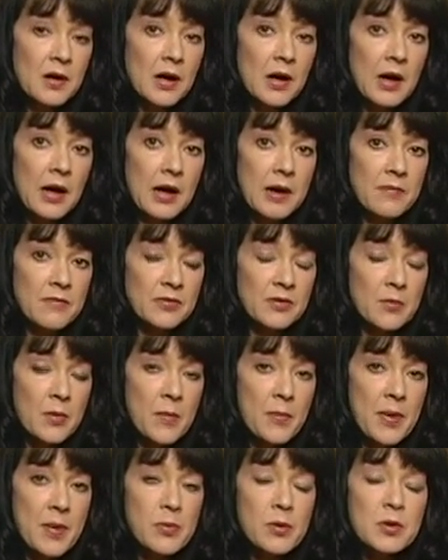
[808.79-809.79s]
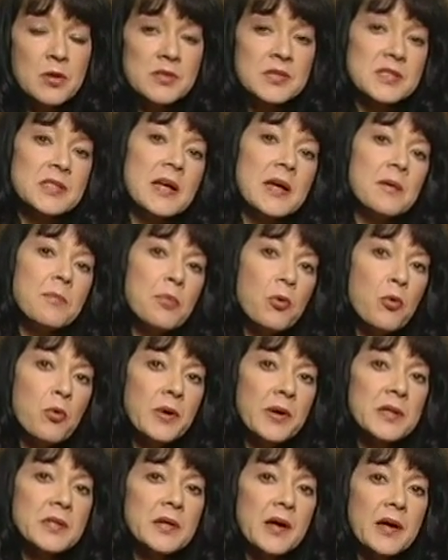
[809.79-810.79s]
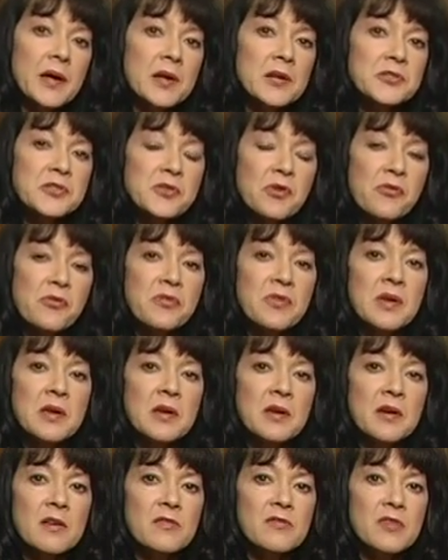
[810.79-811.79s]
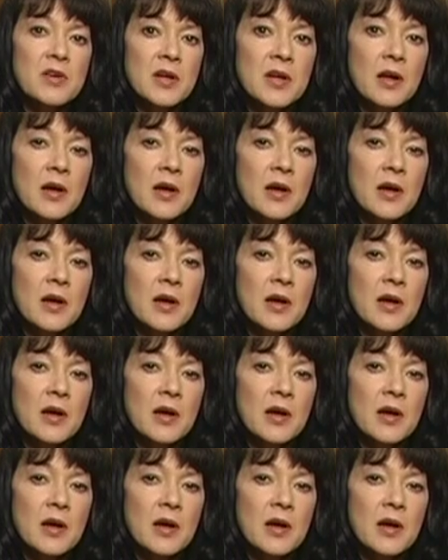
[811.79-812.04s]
From a biblical standpoint, I also think of,